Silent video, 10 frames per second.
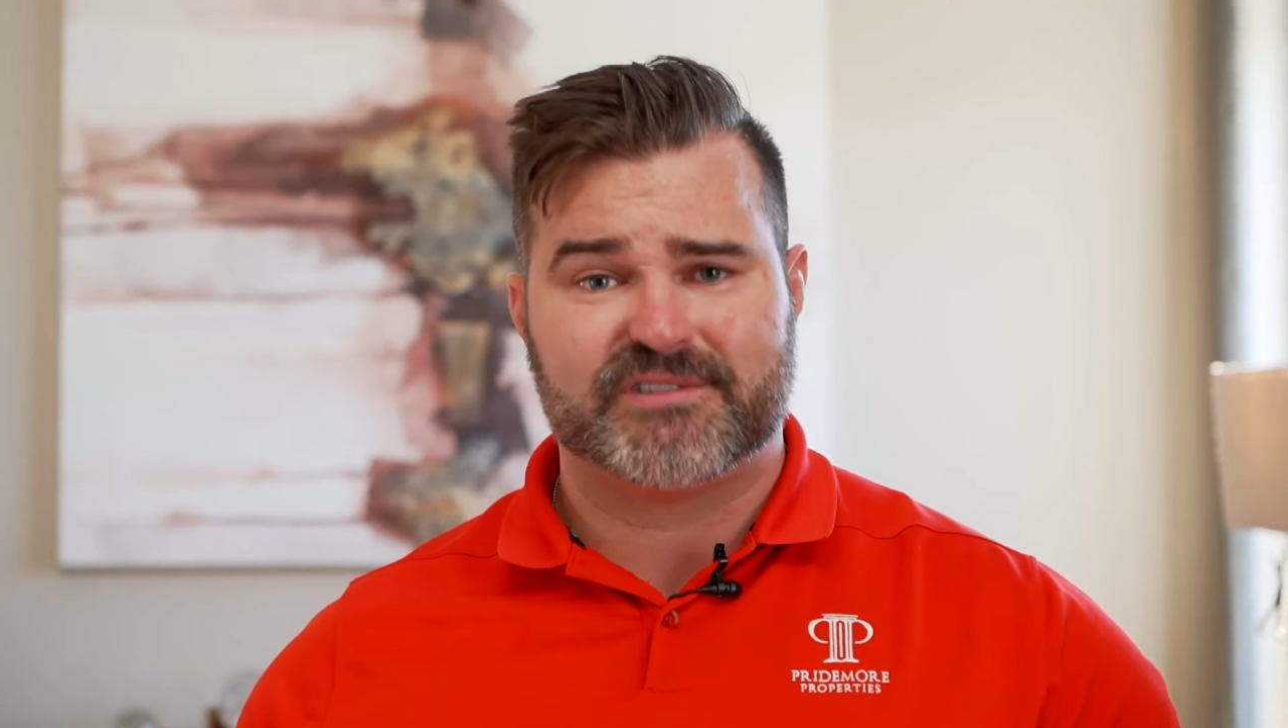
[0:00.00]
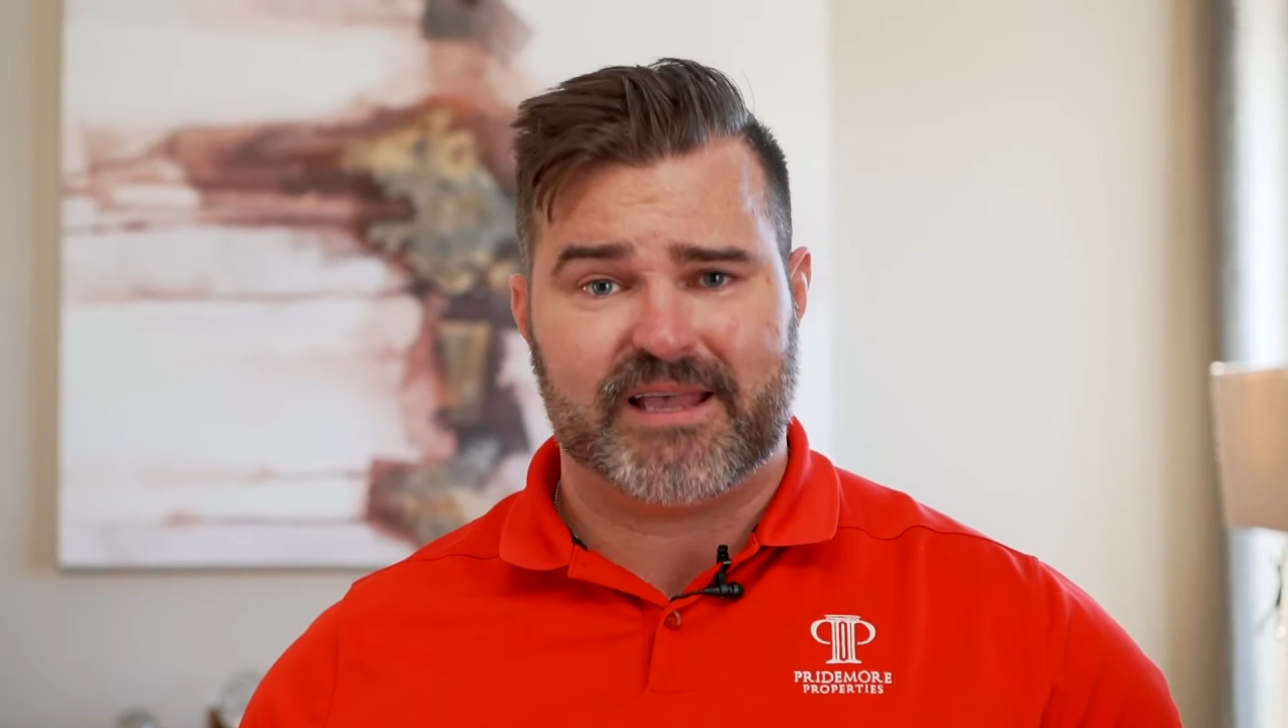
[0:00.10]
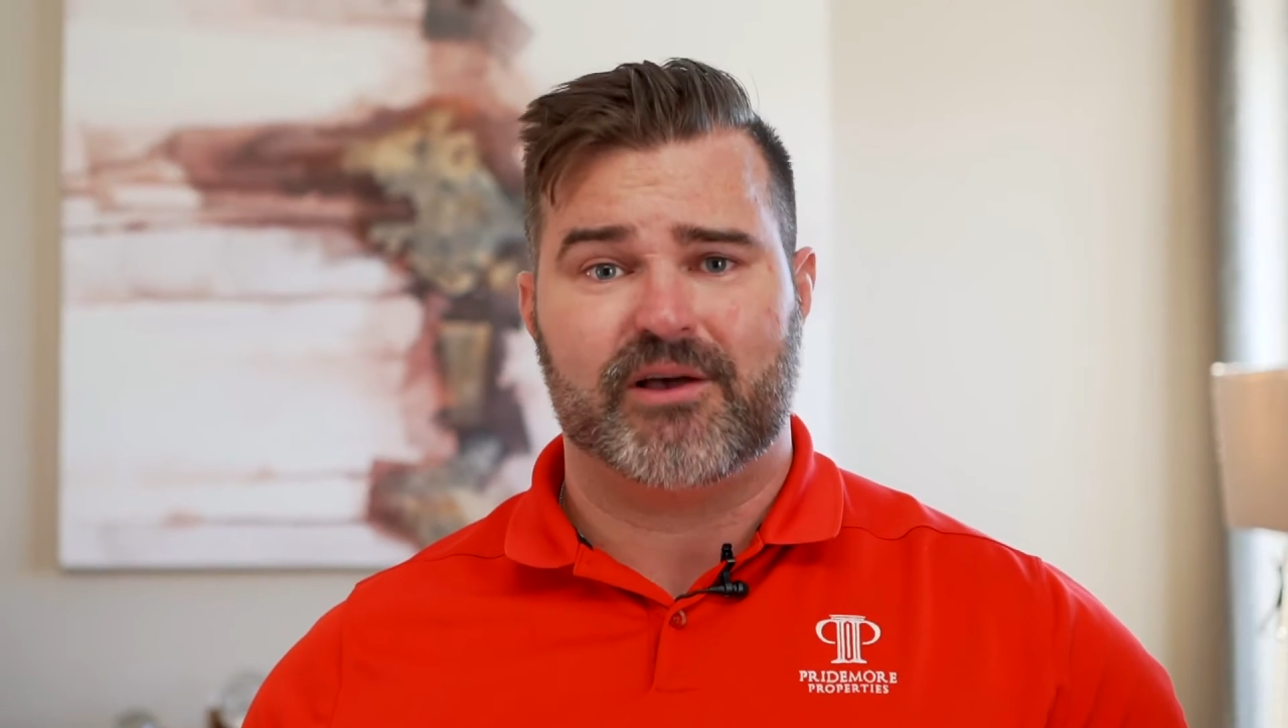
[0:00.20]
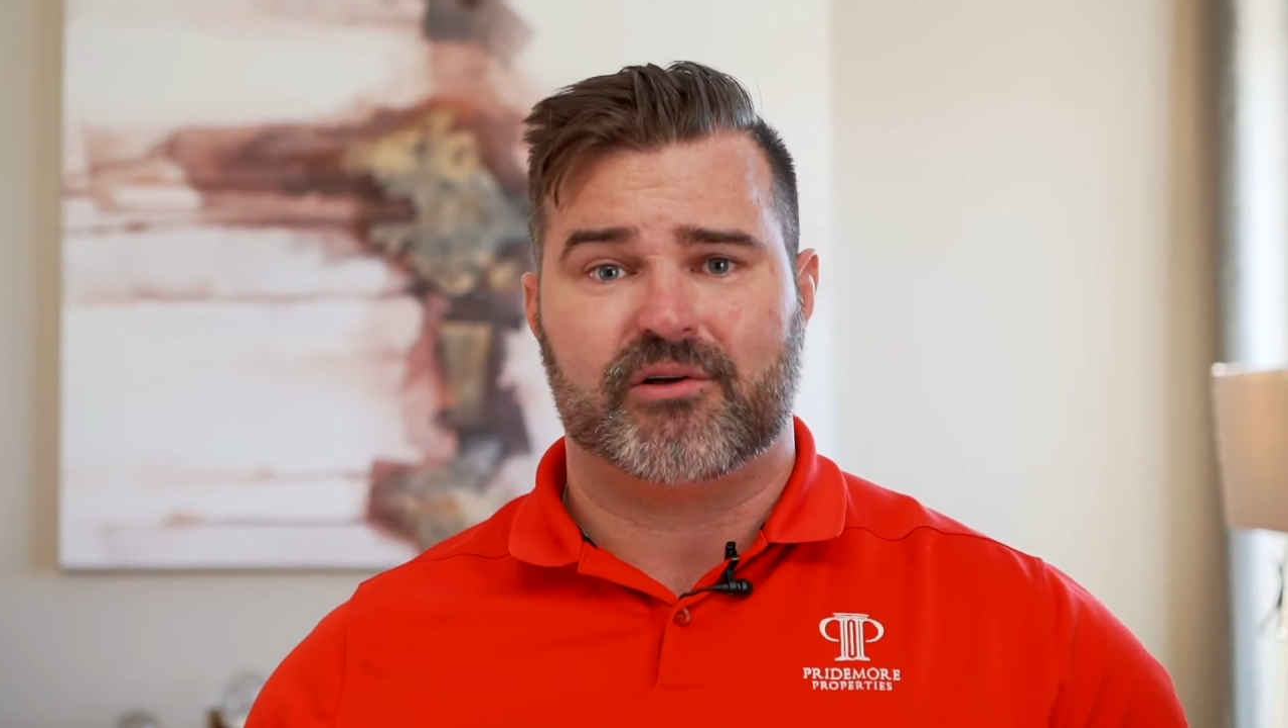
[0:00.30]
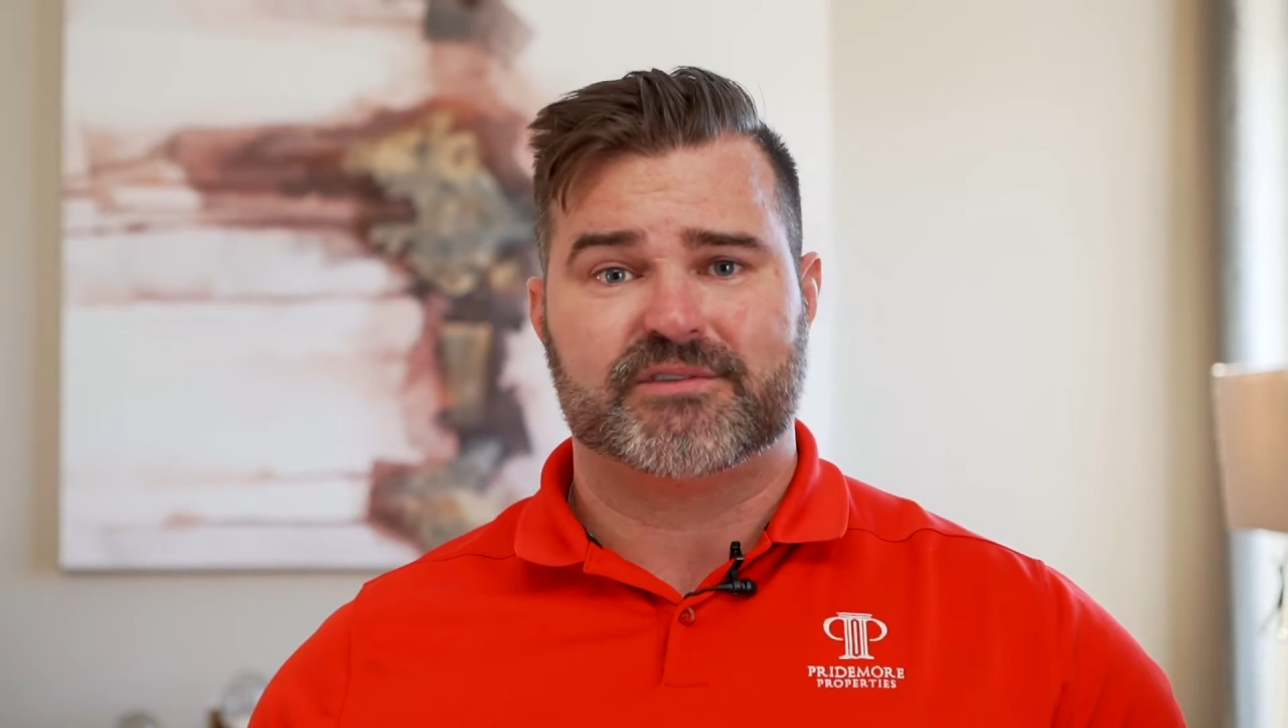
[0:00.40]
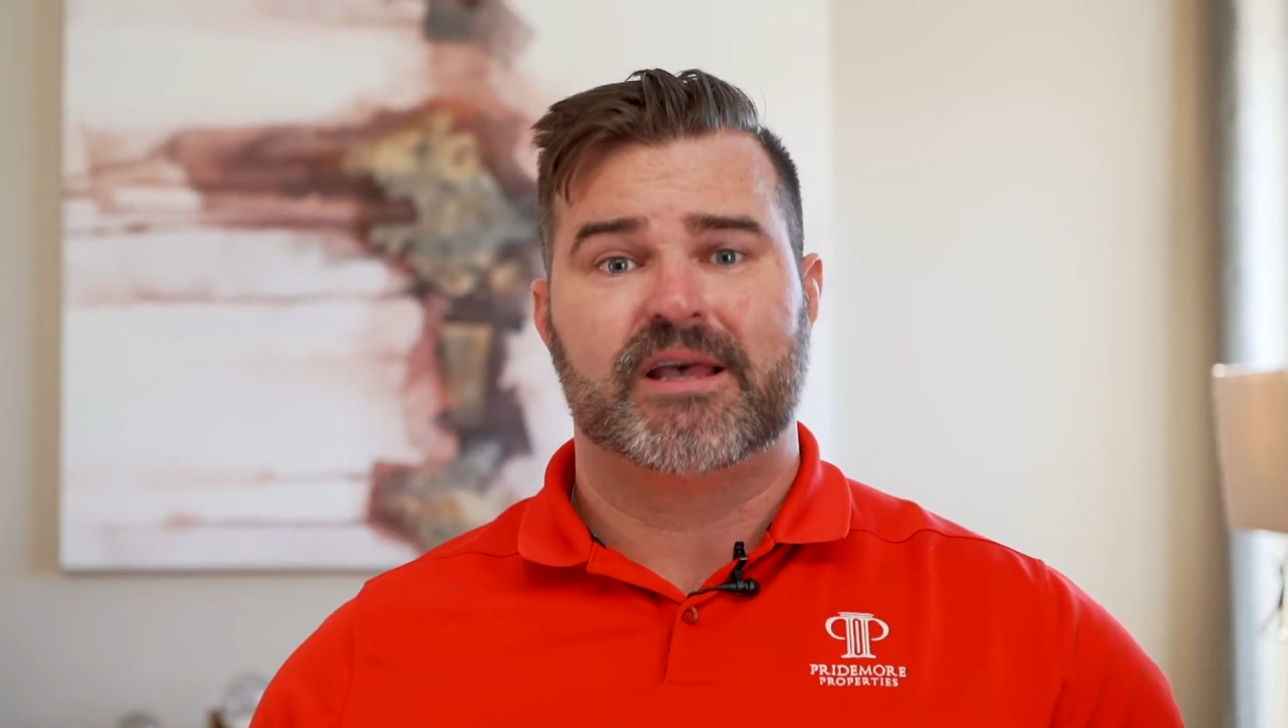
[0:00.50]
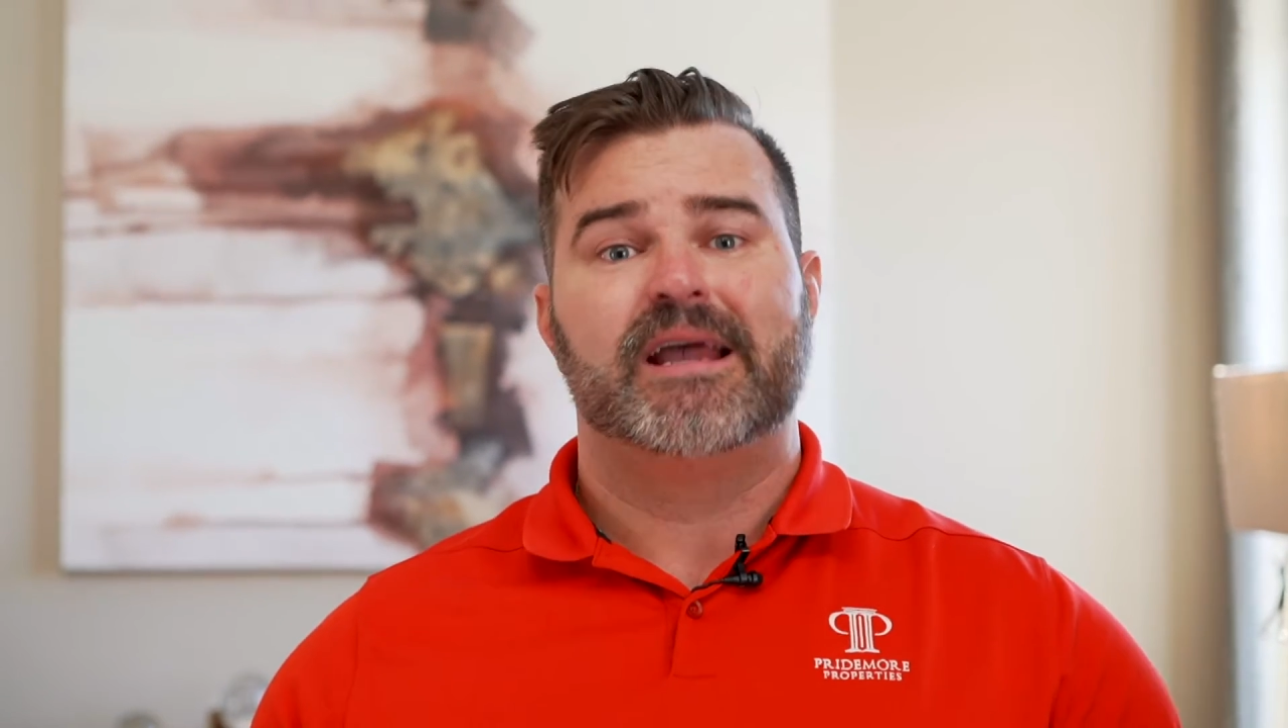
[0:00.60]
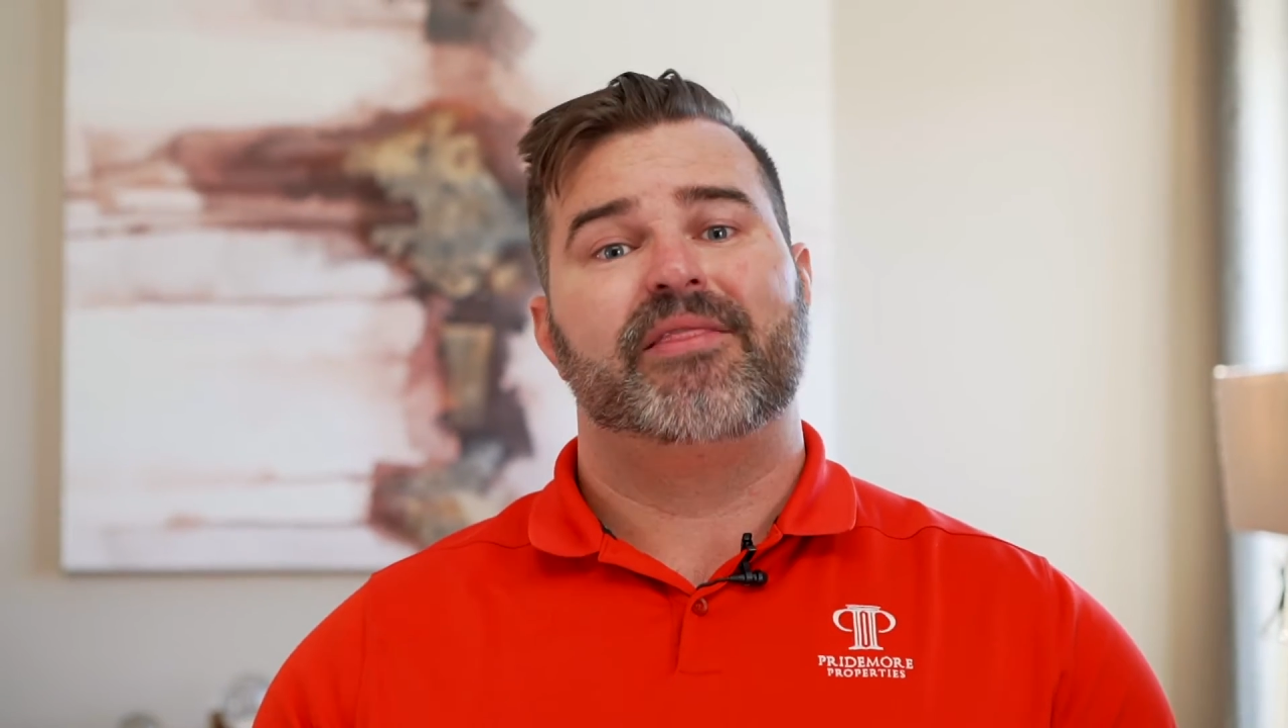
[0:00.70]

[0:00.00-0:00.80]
sales